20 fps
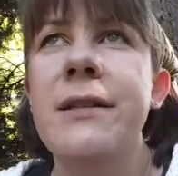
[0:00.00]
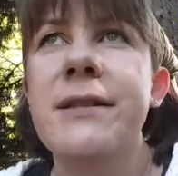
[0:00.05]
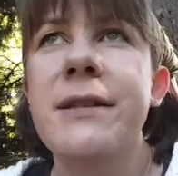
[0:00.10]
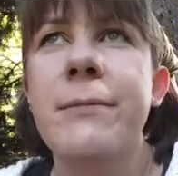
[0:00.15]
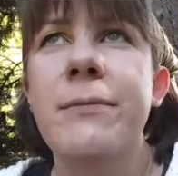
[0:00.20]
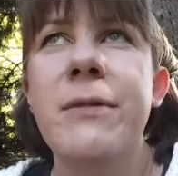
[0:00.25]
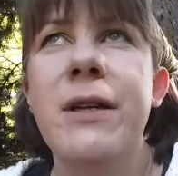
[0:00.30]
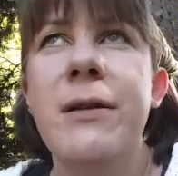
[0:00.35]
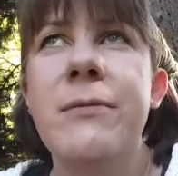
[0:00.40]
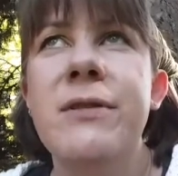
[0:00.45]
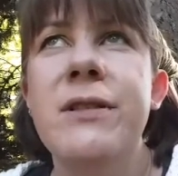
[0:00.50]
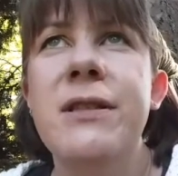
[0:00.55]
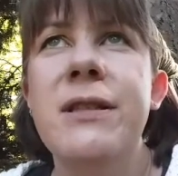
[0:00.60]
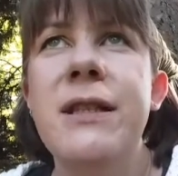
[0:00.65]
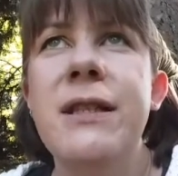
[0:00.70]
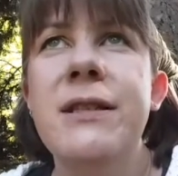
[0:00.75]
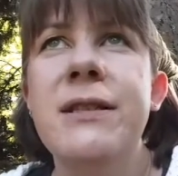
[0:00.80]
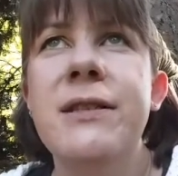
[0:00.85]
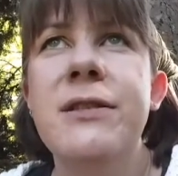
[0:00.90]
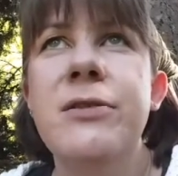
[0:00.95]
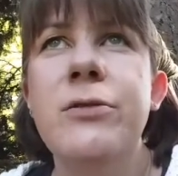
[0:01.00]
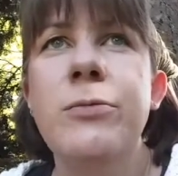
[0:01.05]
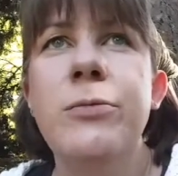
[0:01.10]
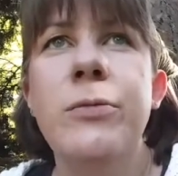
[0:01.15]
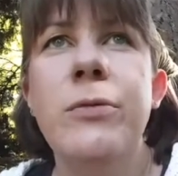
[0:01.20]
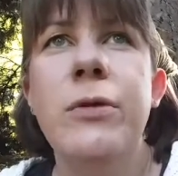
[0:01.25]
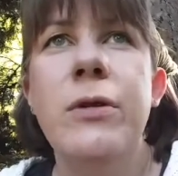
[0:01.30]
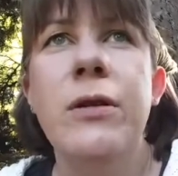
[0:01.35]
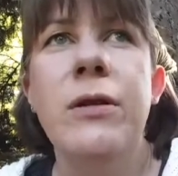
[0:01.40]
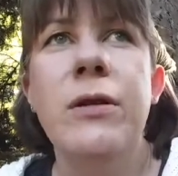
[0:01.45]
sometimes sticks
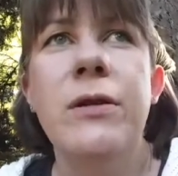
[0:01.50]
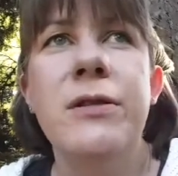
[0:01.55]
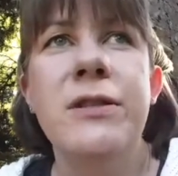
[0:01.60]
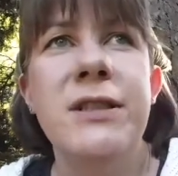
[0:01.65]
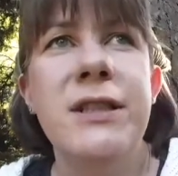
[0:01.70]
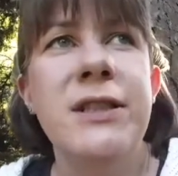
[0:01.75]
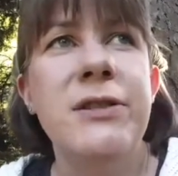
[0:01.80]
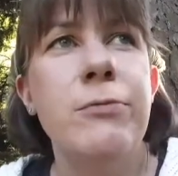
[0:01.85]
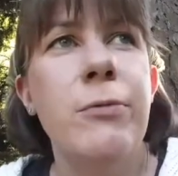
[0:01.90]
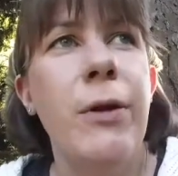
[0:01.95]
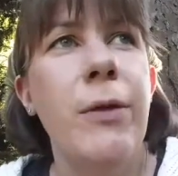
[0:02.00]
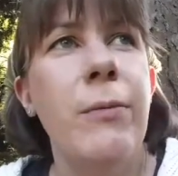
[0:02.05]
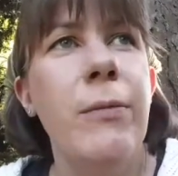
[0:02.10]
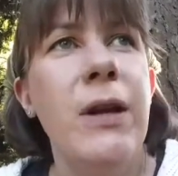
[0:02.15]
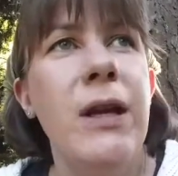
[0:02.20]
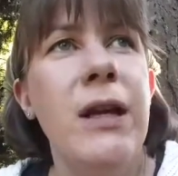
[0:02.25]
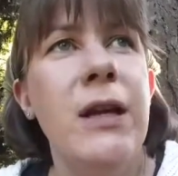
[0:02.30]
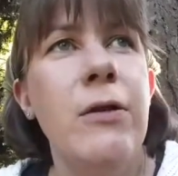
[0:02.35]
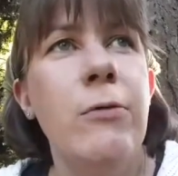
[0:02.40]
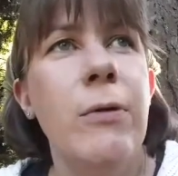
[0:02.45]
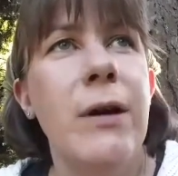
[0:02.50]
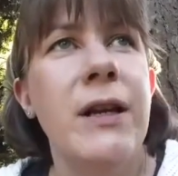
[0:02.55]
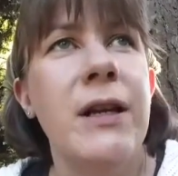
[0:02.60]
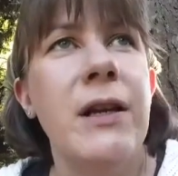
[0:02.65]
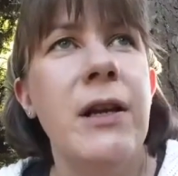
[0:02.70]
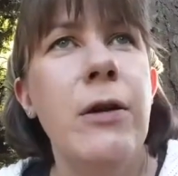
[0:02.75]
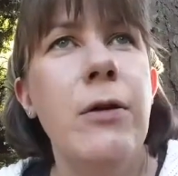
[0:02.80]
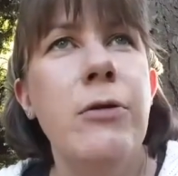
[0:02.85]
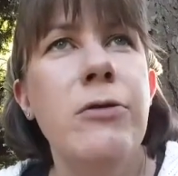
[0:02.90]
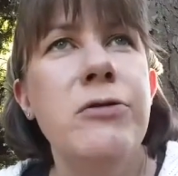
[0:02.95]
with me quite
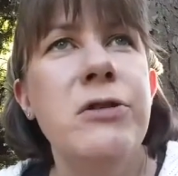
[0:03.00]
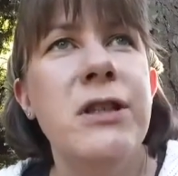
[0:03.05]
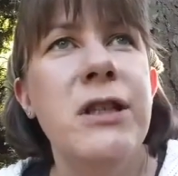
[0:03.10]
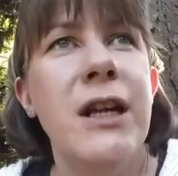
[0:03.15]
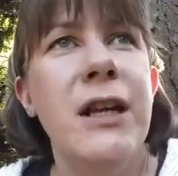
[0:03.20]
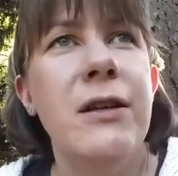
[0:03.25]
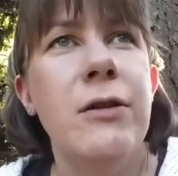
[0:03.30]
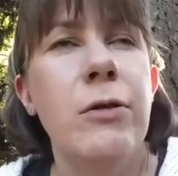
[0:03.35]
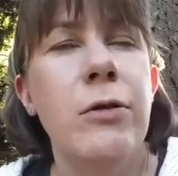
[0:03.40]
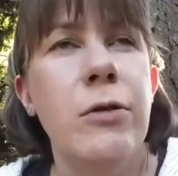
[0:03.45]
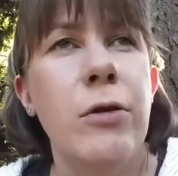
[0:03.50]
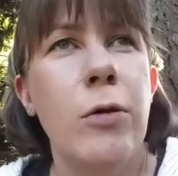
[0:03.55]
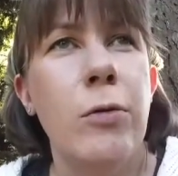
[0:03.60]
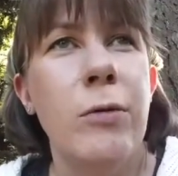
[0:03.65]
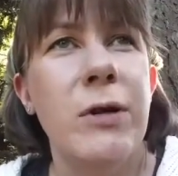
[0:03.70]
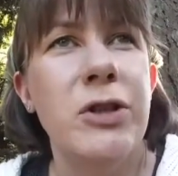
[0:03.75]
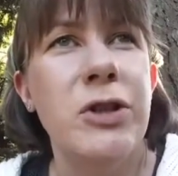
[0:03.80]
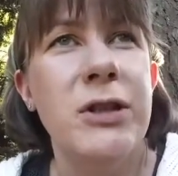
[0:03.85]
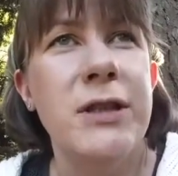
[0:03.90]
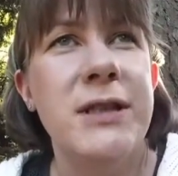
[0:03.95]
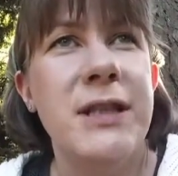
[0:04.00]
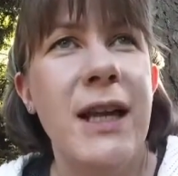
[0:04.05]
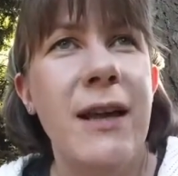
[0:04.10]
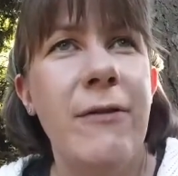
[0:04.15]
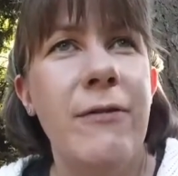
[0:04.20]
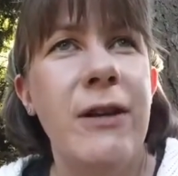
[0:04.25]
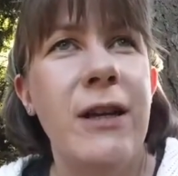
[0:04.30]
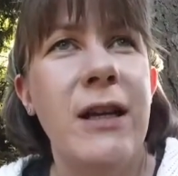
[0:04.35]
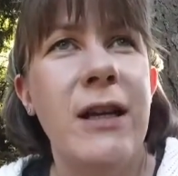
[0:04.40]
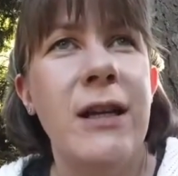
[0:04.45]
close, and I don't know what she's
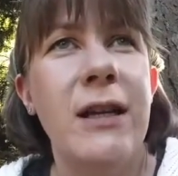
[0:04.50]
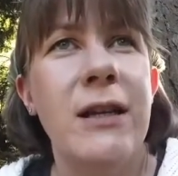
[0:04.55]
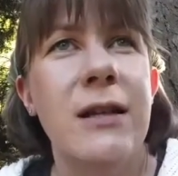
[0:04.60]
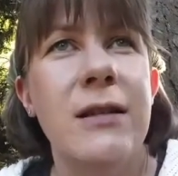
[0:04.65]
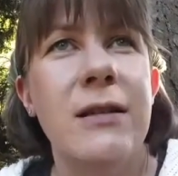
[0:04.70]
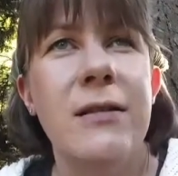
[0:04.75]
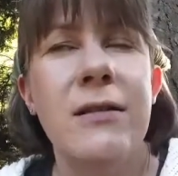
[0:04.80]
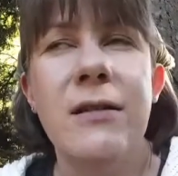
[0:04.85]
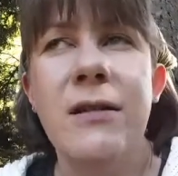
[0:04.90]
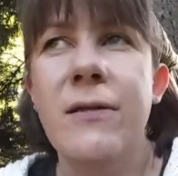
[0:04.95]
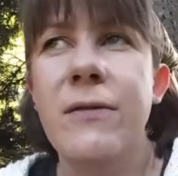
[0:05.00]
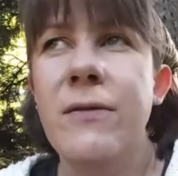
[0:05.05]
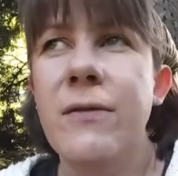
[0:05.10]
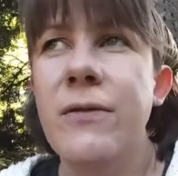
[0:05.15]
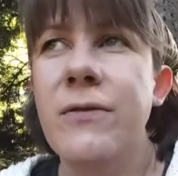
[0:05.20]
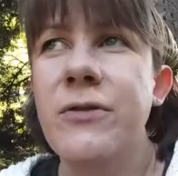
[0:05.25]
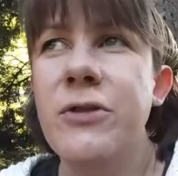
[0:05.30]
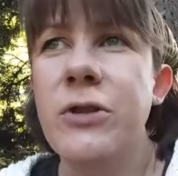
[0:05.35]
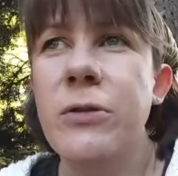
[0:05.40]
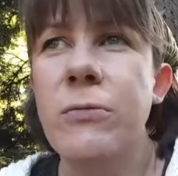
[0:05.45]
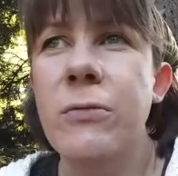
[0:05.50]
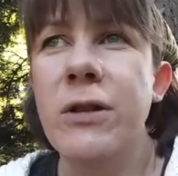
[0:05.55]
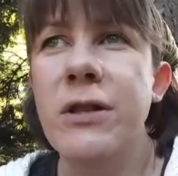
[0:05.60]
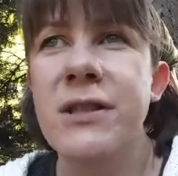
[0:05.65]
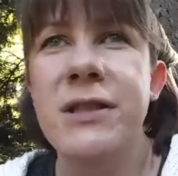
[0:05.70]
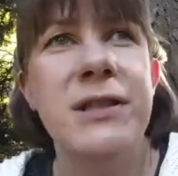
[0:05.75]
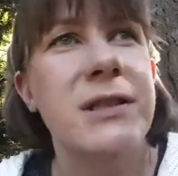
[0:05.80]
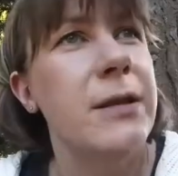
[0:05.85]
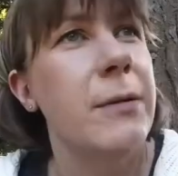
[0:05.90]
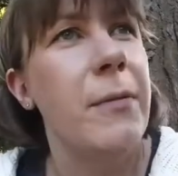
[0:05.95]
having, and if she
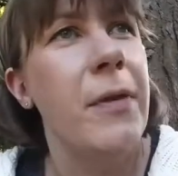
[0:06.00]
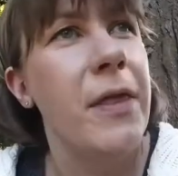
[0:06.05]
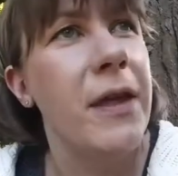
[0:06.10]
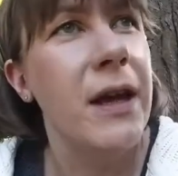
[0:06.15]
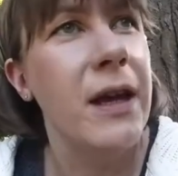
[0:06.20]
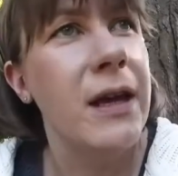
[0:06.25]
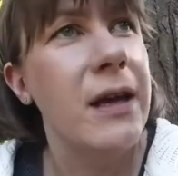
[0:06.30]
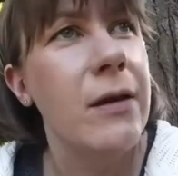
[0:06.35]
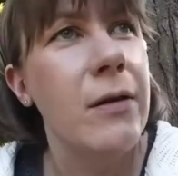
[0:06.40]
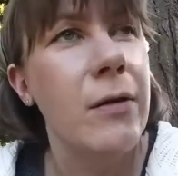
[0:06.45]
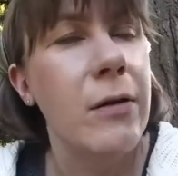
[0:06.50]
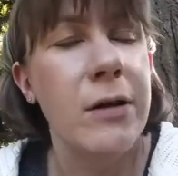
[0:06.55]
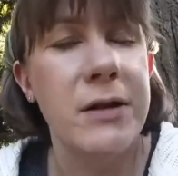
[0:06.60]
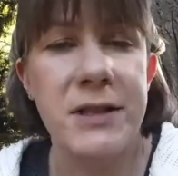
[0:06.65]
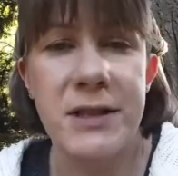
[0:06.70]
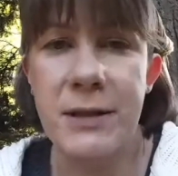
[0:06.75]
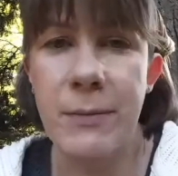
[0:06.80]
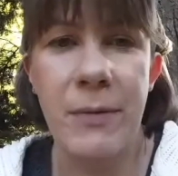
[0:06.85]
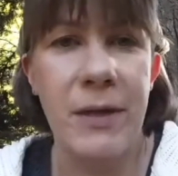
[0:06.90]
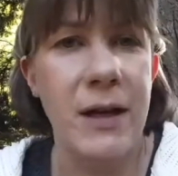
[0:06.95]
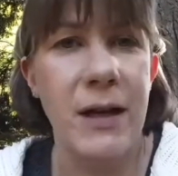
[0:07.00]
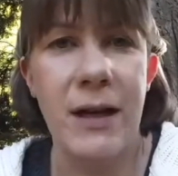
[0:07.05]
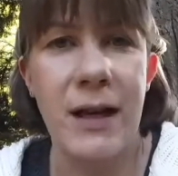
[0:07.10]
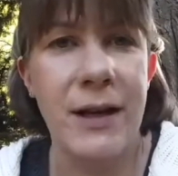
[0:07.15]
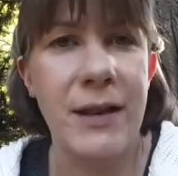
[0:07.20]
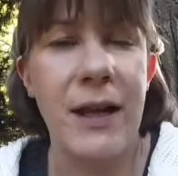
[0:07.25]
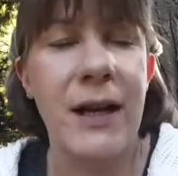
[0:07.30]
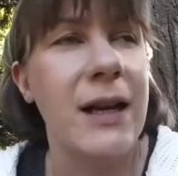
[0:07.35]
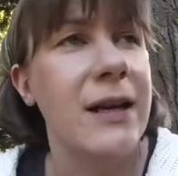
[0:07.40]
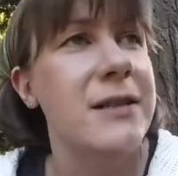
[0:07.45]
wants something or something
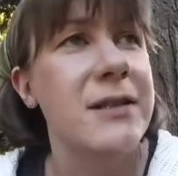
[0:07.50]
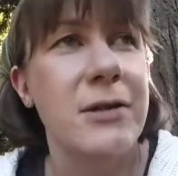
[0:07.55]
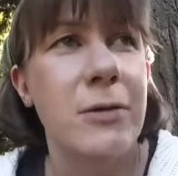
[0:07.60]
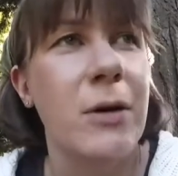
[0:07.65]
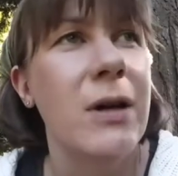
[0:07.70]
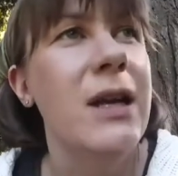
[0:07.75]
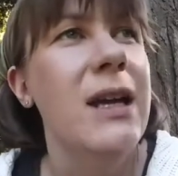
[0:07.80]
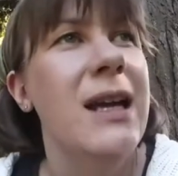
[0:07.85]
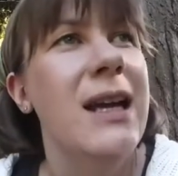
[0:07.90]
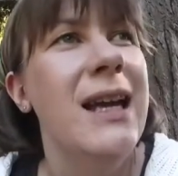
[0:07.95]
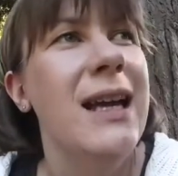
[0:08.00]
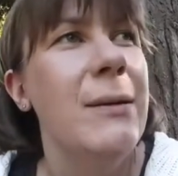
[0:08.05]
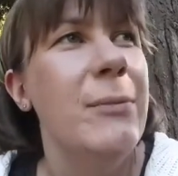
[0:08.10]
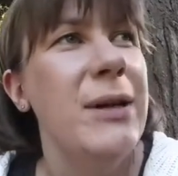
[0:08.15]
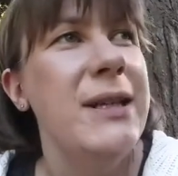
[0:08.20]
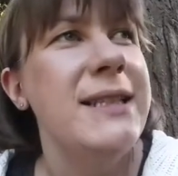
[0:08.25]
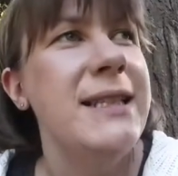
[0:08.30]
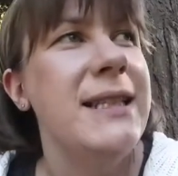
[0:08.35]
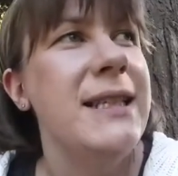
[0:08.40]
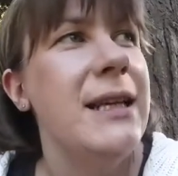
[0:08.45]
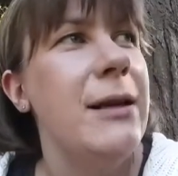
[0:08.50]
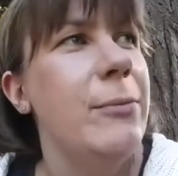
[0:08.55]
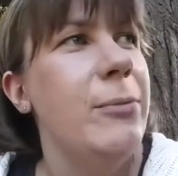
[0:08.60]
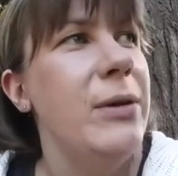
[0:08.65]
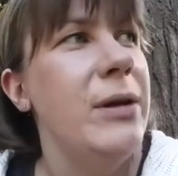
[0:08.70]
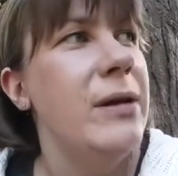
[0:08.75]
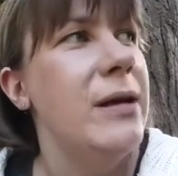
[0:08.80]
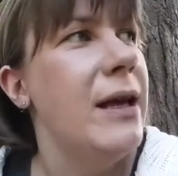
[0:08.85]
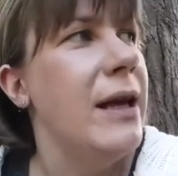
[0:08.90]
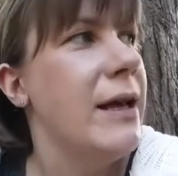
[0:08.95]
like that. So basically a
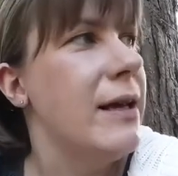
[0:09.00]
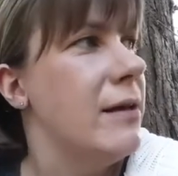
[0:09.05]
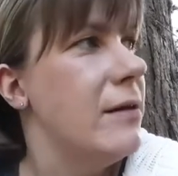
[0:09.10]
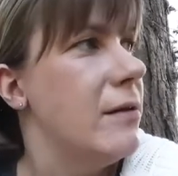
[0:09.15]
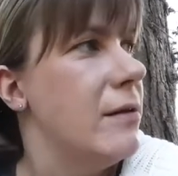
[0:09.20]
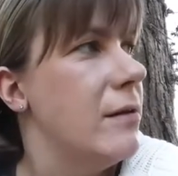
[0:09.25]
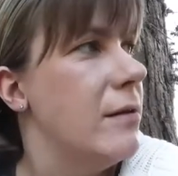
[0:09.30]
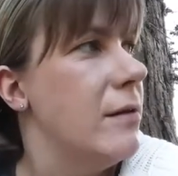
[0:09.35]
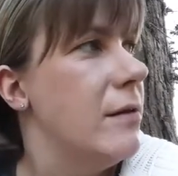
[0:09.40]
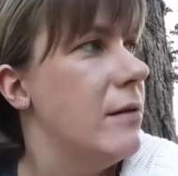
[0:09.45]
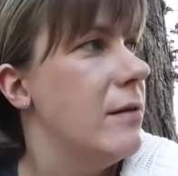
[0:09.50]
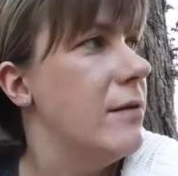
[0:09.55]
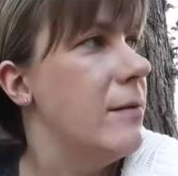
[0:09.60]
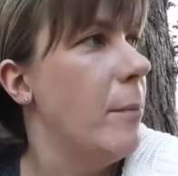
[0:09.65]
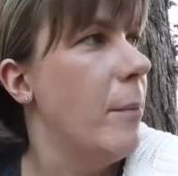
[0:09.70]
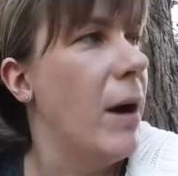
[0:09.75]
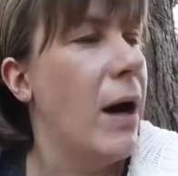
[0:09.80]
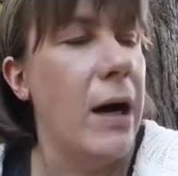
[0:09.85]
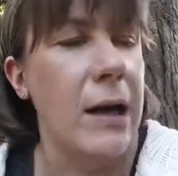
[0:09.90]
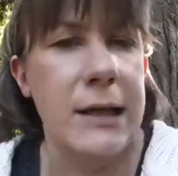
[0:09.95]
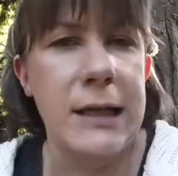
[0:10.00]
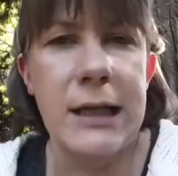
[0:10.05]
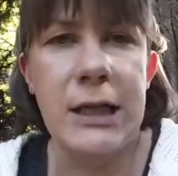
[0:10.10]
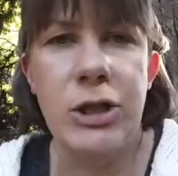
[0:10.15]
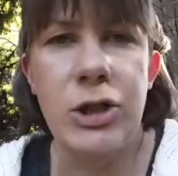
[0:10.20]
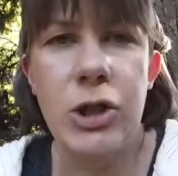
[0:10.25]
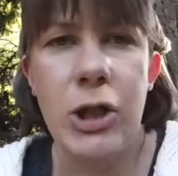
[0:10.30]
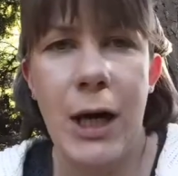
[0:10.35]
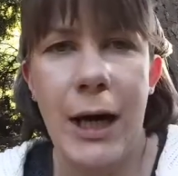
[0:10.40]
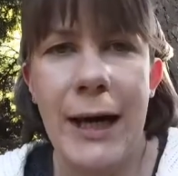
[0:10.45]
bit like a
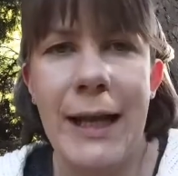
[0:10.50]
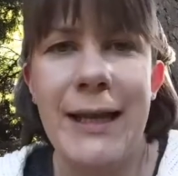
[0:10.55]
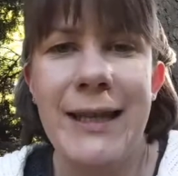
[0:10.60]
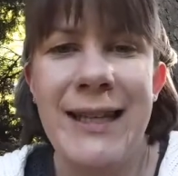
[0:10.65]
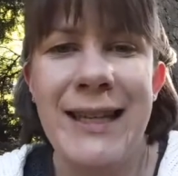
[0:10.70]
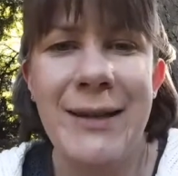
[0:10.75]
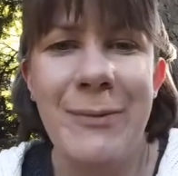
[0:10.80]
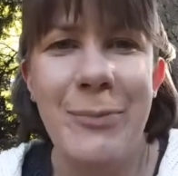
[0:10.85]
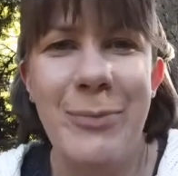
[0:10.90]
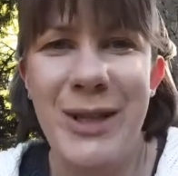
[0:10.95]
demanding child,